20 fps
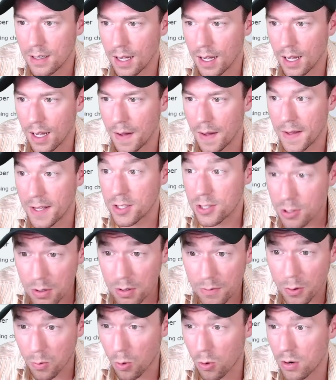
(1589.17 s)
Uh, they do
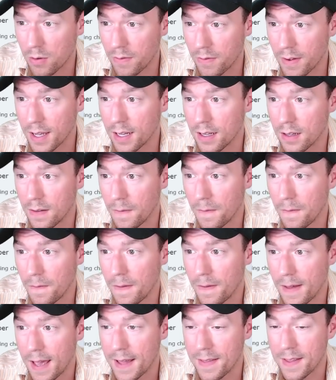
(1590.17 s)
have Auroravale,
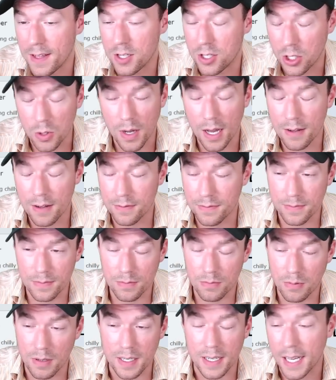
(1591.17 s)
and they do have
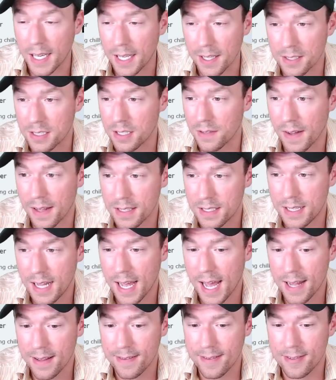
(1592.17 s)
ridiculous defense
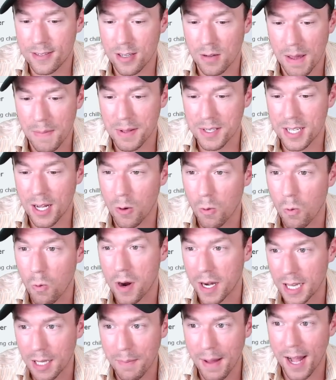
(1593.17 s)
stats, so maybe it's not
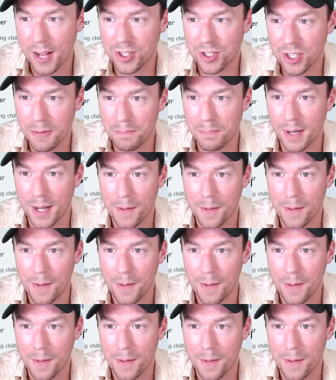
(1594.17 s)
winning the matchup,